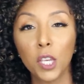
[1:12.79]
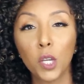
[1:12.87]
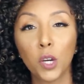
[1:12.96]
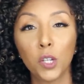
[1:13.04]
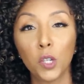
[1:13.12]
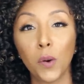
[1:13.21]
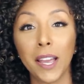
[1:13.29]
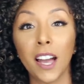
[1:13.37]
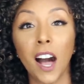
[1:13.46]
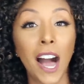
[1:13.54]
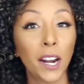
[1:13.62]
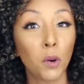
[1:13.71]
You could do a
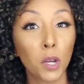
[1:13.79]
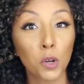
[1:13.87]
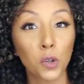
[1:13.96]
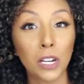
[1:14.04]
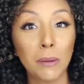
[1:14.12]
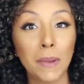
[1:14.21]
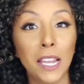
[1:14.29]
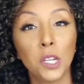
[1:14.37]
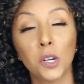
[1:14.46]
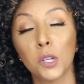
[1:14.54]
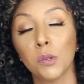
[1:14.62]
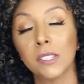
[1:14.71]
hot oil treatment,
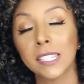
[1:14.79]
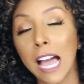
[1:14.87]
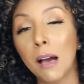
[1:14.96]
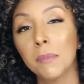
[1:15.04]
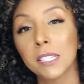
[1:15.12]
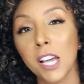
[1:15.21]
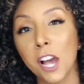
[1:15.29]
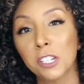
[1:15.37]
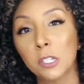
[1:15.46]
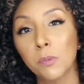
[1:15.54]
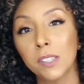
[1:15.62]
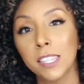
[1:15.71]
you could do scalp
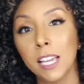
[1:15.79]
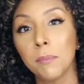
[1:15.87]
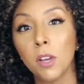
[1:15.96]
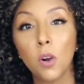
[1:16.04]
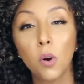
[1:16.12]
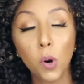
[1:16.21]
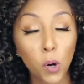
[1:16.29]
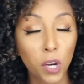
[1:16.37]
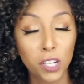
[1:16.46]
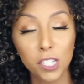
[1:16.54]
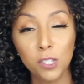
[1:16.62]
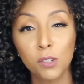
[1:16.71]
massages with them, or you
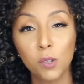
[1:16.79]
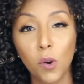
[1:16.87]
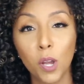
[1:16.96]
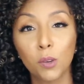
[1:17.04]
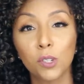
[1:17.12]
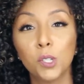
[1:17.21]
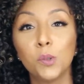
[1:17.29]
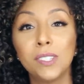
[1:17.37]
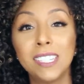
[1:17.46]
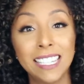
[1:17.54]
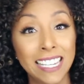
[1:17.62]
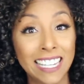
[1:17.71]
could just use oils to
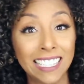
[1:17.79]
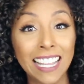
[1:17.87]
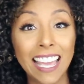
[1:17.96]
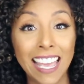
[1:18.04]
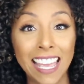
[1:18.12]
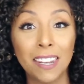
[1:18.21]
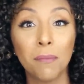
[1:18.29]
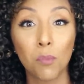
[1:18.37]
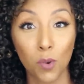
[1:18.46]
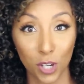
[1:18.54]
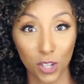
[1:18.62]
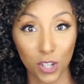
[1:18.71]
seal in
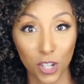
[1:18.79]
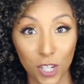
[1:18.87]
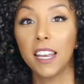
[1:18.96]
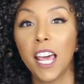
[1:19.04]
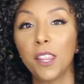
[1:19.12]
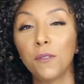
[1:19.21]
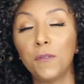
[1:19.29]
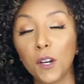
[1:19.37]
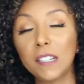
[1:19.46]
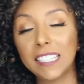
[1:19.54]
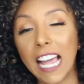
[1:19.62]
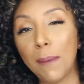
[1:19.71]
moisture. Now the
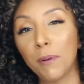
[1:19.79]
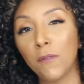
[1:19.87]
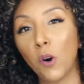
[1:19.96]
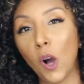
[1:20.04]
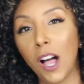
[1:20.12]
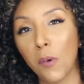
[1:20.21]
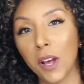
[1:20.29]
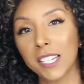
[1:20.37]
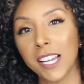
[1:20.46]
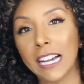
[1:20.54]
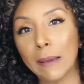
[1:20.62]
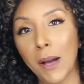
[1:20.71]
first type of oil I
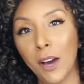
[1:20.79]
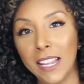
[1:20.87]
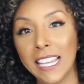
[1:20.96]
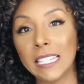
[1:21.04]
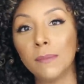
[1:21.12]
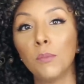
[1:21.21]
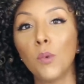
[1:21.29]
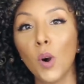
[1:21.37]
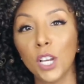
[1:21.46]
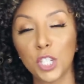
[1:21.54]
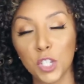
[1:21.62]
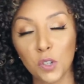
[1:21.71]
want to talk about is
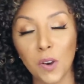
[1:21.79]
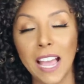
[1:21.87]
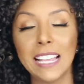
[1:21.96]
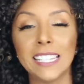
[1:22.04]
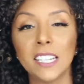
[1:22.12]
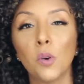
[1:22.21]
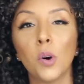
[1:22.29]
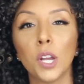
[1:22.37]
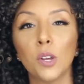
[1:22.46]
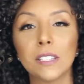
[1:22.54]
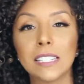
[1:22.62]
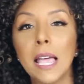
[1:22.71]
moisturizing
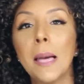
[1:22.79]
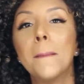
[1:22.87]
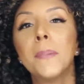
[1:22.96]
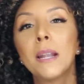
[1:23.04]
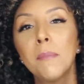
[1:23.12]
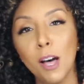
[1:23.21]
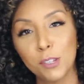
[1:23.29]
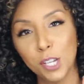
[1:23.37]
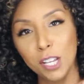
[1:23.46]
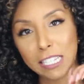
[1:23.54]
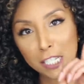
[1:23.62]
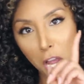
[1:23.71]
oils, but I'm
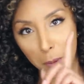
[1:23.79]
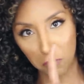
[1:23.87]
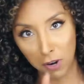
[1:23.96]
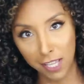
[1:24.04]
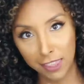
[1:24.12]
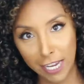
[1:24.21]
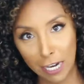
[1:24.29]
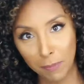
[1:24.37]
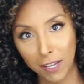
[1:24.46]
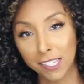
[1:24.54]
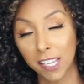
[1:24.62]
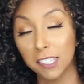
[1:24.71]
also going to stop right there
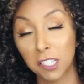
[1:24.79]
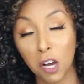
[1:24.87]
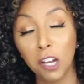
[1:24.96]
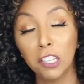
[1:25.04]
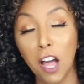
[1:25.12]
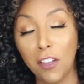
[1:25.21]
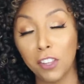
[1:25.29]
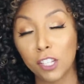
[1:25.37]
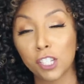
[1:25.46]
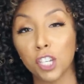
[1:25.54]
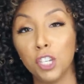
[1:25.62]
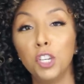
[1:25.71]
because I saw online
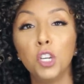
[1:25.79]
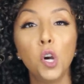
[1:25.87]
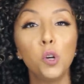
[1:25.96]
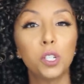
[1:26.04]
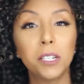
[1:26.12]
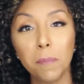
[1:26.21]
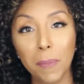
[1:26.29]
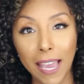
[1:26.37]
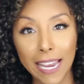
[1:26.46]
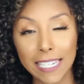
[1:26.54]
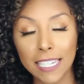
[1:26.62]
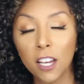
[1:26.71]
that there's a huge
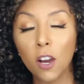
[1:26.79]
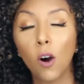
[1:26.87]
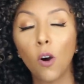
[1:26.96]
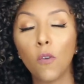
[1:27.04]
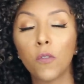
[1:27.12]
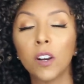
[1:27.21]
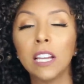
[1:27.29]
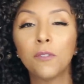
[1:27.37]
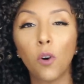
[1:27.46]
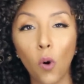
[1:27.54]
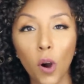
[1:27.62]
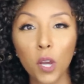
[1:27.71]
debate over
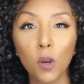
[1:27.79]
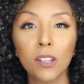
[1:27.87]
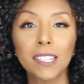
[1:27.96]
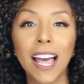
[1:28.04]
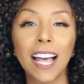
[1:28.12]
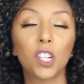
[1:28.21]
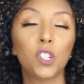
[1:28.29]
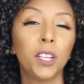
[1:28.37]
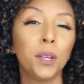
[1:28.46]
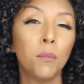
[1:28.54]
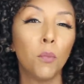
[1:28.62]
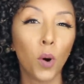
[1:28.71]
if oils
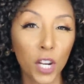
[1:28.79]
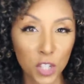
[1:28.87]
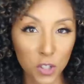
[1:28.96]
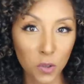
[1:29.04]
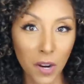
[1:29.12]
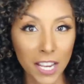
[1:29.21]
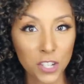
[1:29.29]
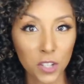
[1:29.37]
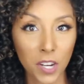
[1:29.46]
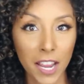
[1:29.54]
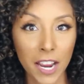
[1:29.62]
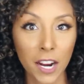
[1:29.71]
actually moisturize
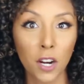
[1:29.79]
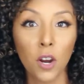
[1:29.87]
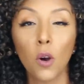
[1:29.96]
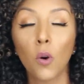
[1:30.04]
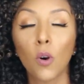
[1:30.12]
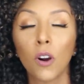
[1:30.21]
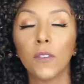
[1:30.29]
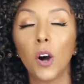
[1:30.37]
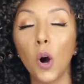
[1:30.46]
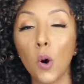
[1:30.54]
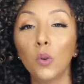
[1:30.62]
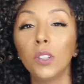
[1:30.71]
your hair or if
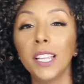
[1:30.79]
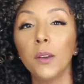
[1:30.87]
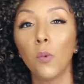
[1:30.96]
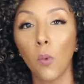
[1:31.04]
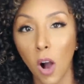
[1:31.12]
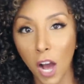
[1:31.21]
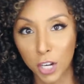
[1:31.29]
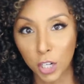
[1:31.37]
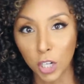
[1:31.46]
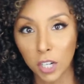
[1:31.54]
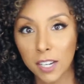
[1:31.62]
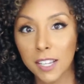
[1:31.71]
only
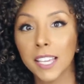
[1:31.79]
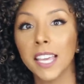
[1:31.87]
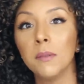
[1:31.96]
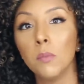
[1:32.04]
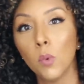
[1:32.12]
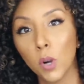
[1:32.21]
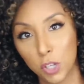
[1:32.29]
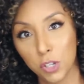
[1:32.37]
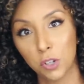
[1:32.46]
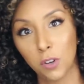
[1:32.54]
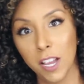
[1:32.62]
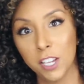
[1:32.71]
water can
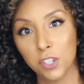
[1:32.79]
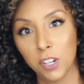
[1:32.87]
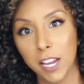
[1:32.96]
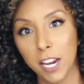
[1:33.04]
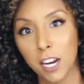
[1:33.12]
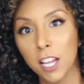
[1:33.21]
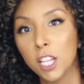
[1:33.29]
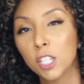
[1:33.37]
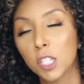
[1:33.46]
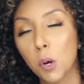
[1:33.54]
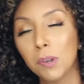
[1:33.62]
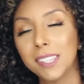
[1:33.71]
moisturize your hair.
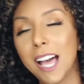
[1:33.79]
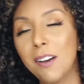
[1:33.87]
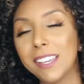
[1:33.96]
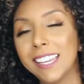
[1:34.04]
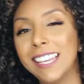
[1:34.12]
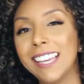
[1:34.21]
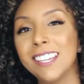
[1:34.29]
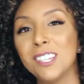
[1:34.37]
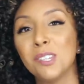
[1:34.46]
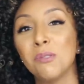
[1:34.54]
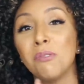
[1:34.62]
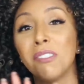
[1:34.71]
So without getting
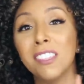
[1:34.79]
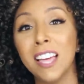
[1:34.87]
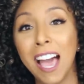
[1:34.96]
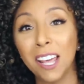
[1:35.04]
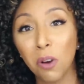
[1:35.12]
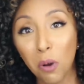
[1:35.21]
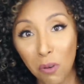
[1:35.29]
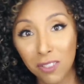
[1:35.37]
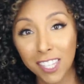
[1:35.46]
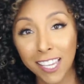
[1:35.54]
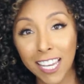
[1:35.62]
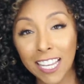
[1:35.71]
into that whole
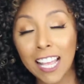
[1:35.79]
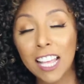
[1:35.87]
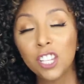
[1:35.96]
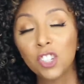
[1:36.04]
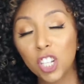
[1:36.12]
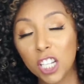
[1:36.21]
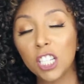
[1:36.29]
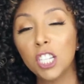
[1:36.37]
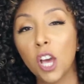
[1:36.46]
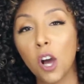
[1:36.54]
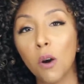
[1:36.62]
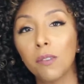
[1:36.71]
thing, just
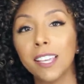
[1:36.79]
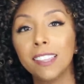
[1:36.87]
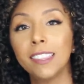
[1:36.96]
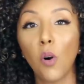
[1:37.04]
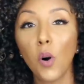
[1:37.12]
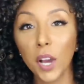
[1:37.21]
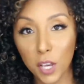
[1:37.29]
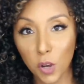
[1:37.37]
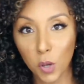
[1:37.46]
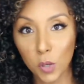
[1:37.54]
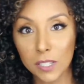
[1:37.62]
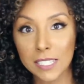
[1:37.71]
know that
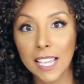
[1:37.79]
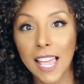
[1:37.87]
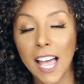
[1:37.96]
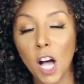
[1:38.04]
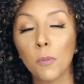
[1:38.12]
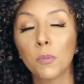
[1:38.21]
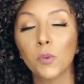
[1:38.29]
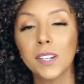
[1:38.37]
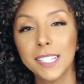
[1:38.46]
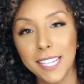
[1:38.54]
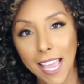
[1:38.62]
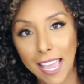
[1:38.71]
oils help
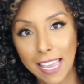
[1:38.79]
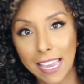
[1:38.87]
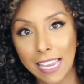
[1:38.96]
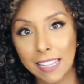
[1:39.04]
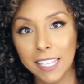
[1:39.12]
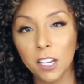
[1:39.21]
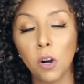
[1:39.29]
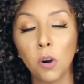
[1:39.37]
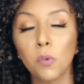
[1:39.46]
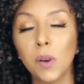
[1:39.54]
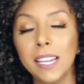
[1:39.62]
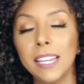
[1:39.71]
retain the
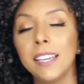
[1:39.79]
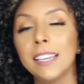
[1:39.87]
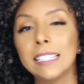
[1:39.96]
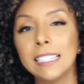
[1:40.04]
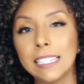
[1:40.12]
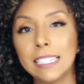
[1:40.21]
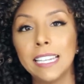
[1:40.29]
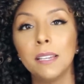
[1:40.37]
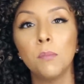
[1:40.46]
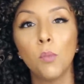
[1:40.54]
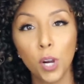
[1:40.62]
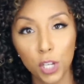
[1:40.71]
already existing
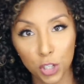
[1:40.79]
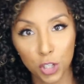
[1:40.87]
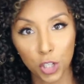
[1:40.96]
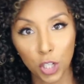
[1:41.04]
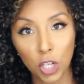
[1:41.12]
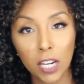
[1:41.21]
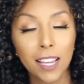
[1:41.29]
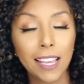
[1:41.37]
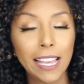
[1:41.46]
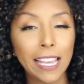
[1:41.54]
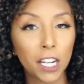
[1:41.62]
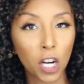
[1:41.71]
moisture
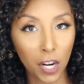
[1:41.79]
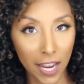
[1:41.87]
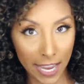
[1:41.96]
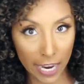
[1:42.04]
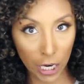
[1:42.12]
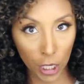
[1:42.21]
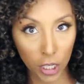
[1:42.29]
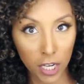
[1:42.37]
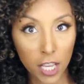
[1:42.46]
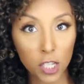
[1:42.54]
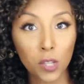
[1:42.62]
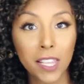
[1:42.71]
in our hair
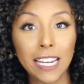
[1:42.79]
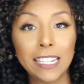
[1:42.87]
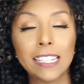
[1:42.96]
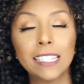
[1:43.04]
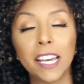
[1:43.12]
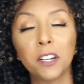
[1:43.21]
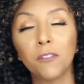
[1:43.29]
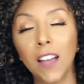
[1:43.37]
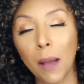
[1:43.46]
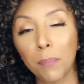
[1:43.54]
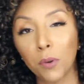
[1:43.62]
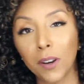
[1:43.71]
so that it does not
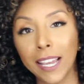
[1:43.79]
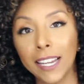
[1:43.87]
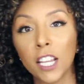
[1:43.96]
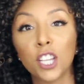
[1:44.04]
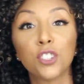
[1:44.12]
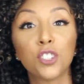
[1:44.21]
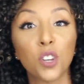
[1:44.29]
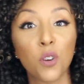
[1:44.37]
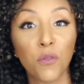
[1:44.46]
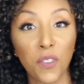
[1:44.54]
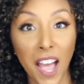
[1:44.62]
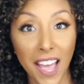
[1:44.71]
evaporate
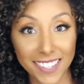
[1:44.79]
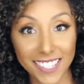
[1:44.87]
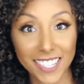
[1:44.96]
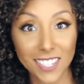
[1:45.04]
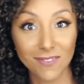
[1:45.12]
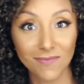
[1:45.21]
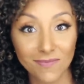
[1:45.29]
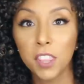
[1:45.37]
so fast.